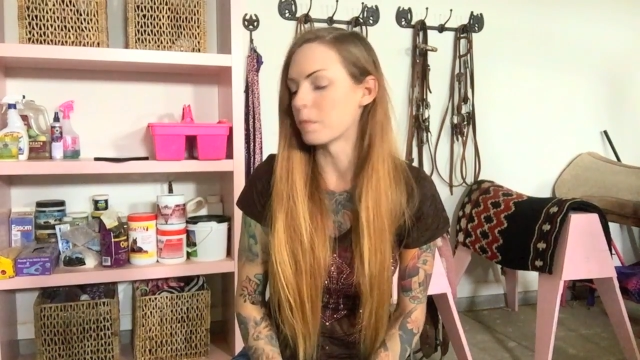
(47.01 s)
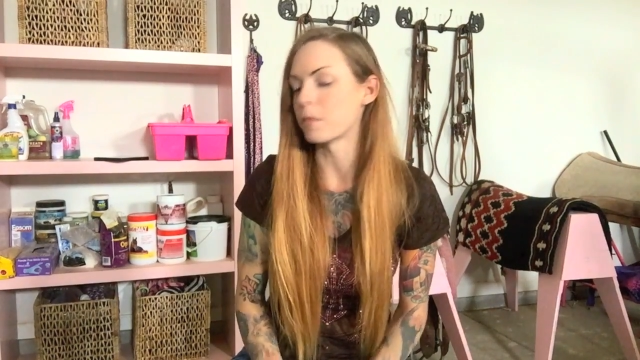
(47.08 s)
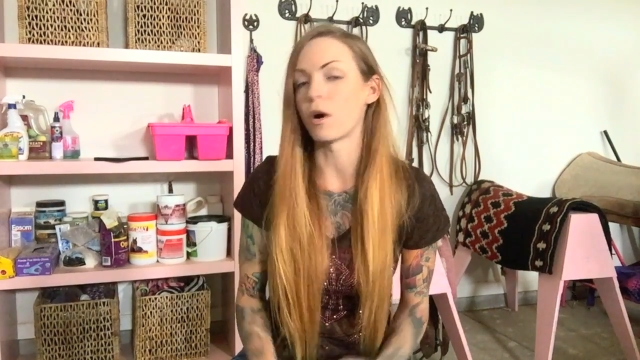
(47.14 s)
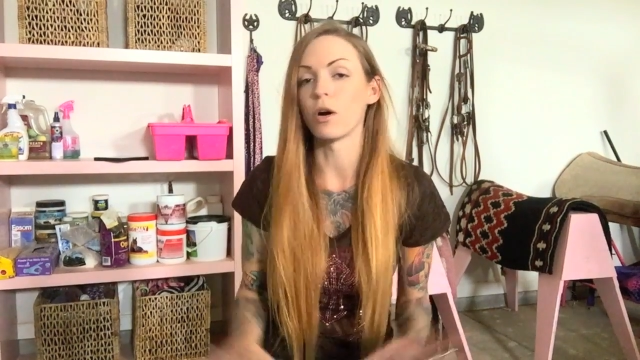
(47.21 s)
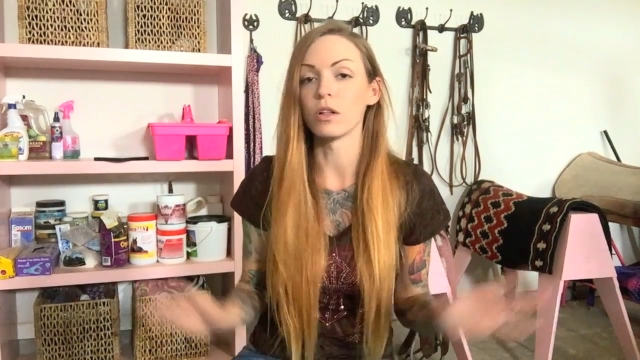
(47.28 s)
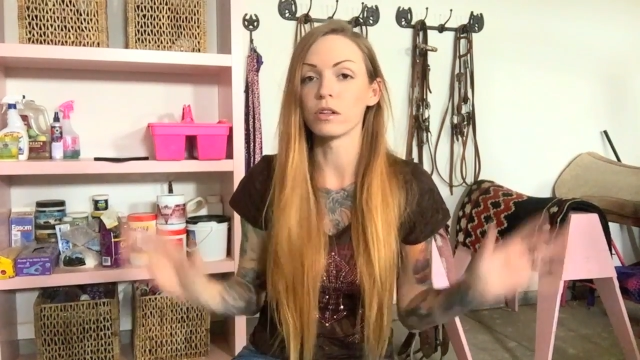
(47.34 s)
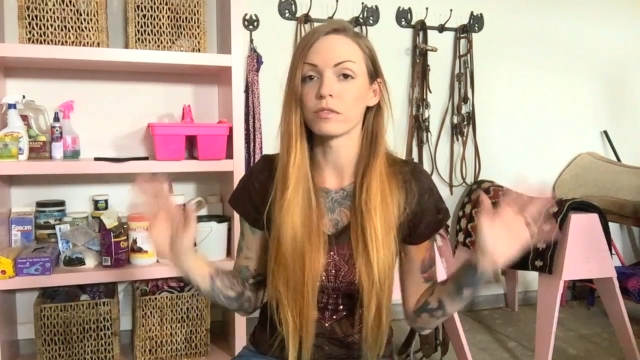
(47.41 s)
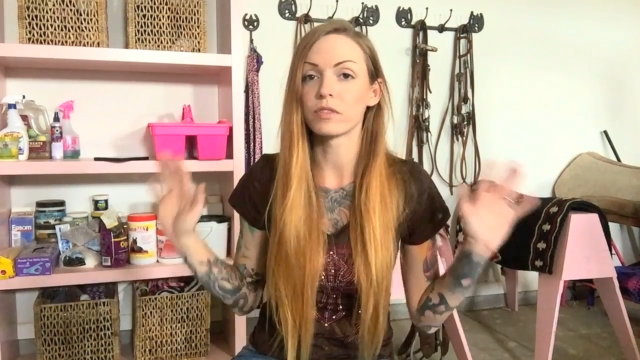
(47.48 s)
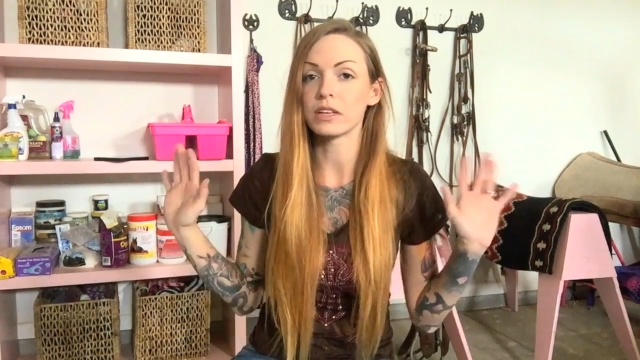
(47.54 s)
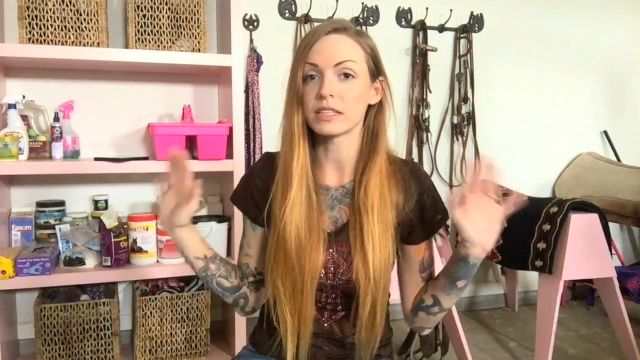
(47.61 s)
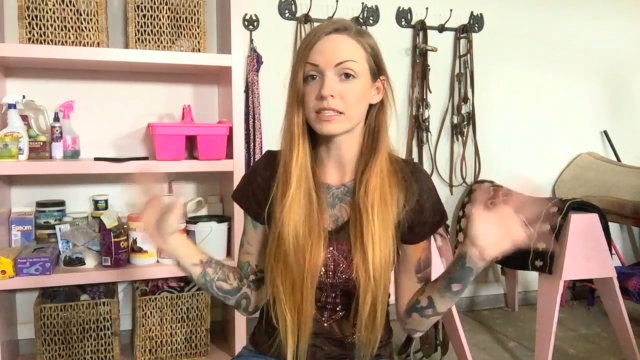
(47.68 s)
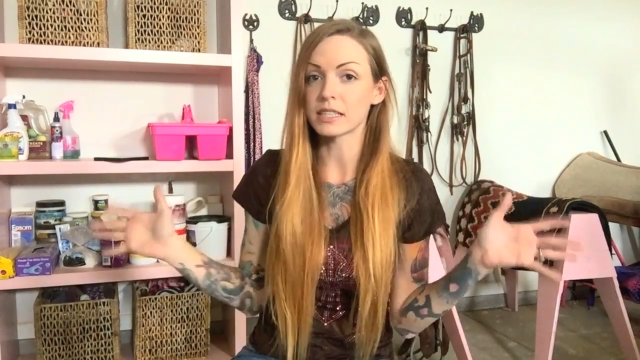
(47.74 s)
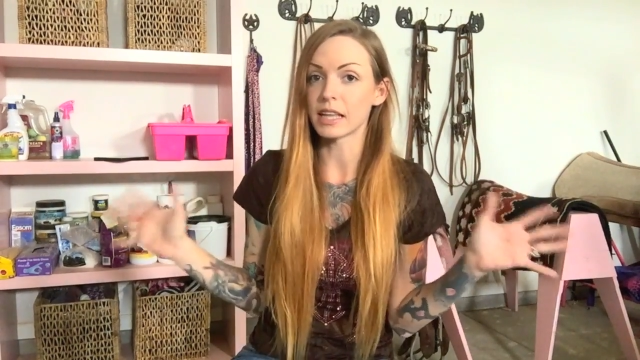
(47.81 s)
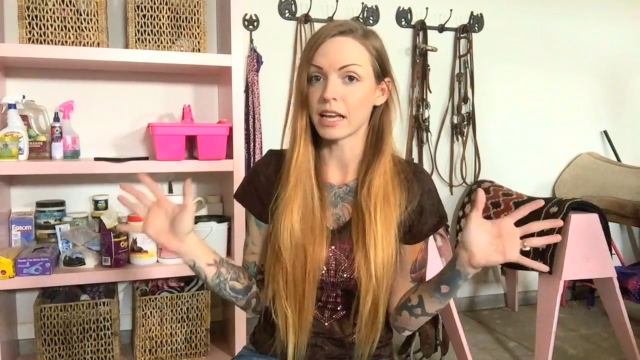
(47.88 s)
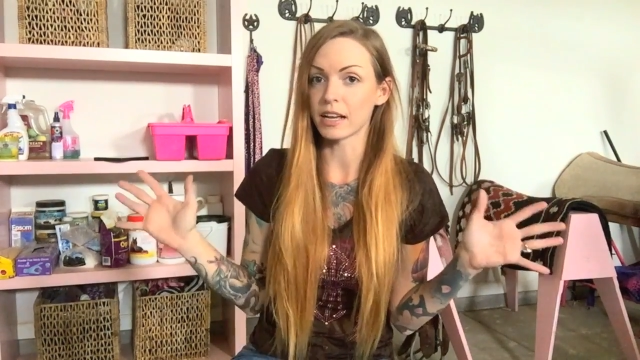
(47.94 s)
all of these
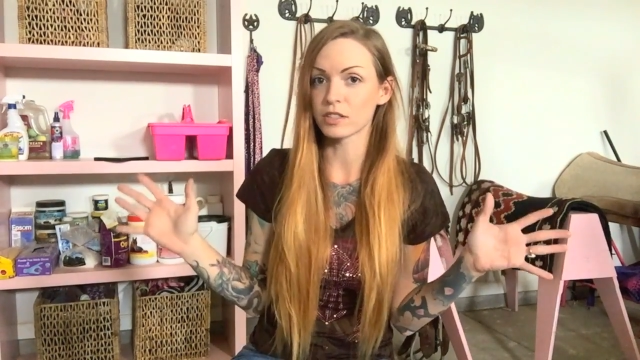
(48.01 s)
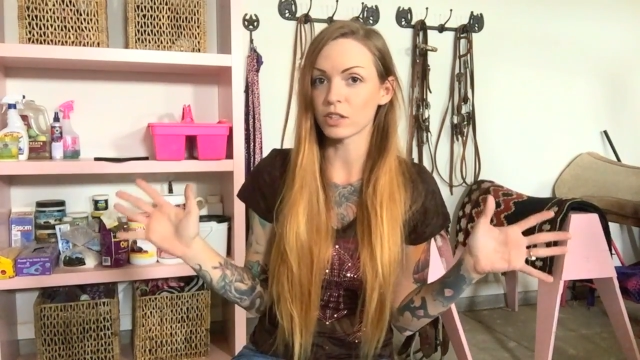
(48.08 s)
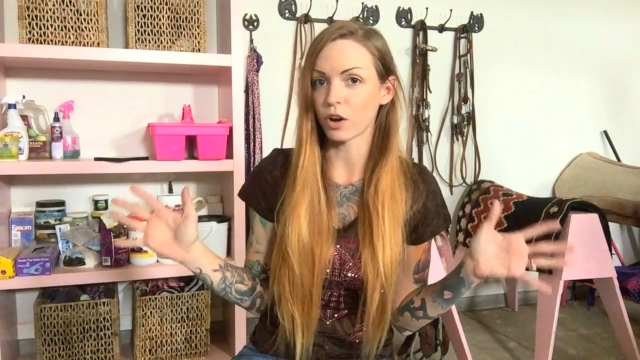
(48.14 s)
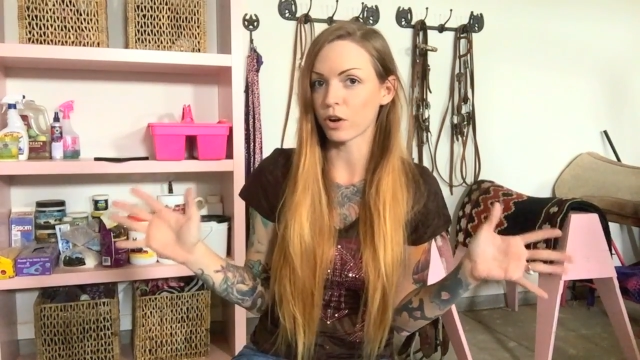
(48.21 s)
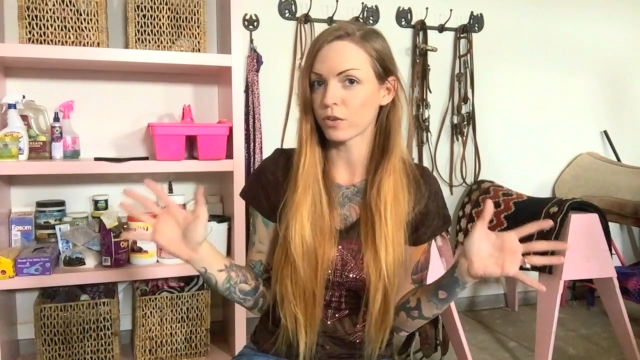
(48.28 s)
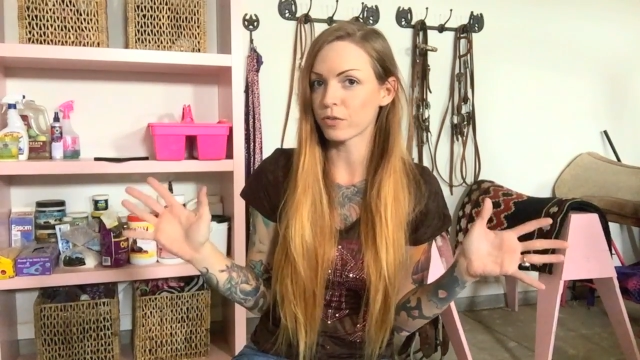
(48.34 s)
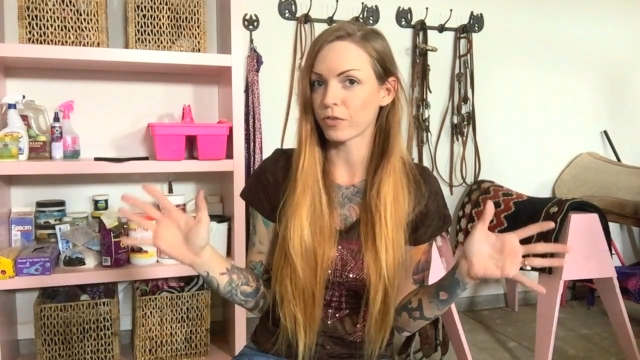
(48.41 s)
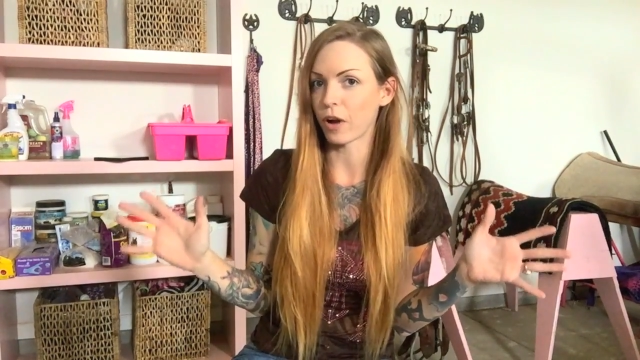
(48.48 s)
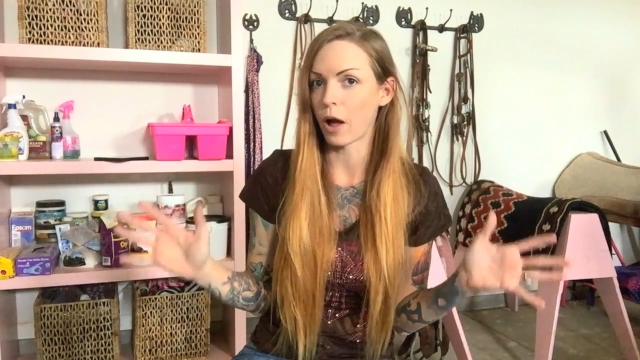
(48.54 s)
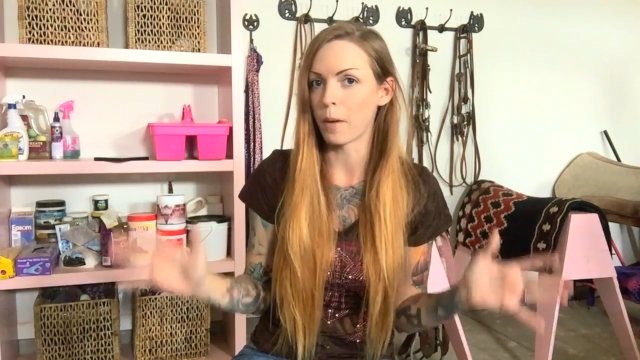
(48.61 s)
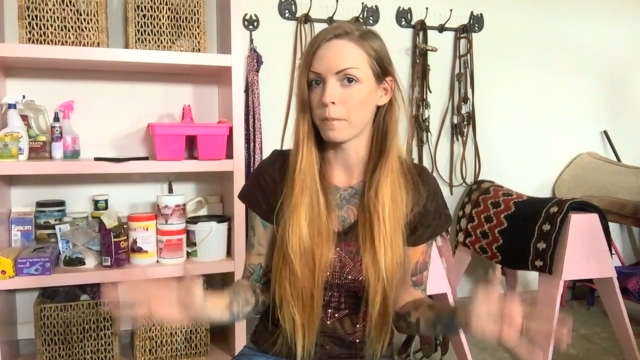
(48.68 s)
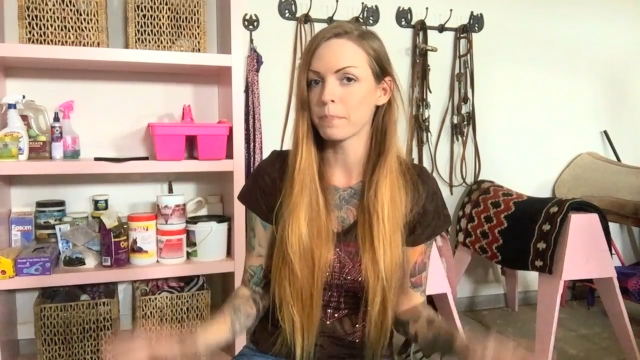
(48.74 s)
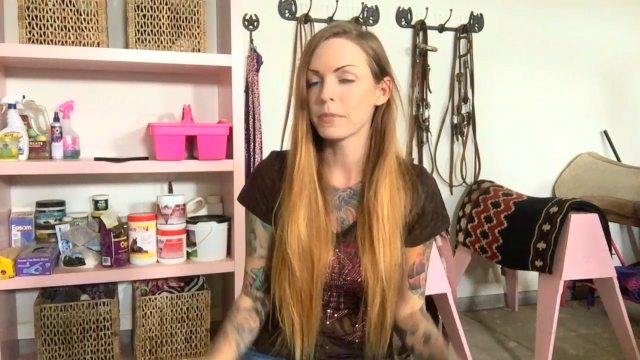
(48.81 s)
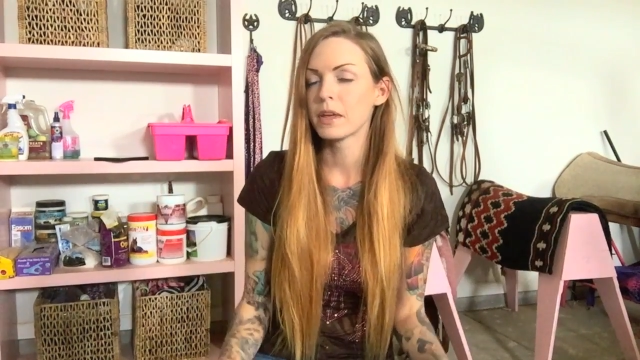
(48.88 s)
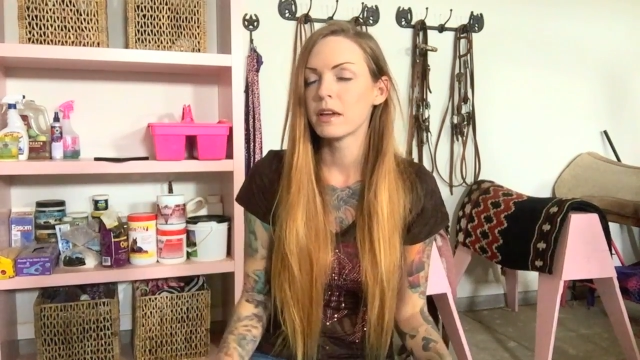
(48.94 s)
things are
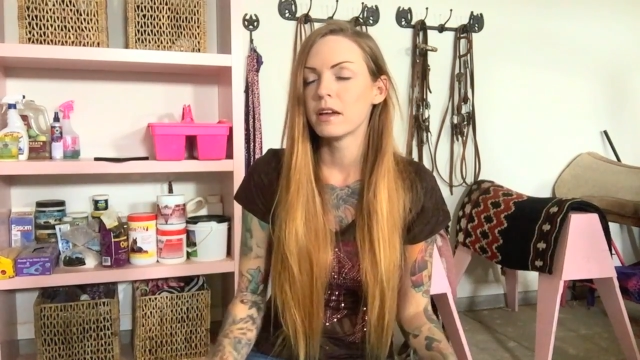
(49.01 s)
from.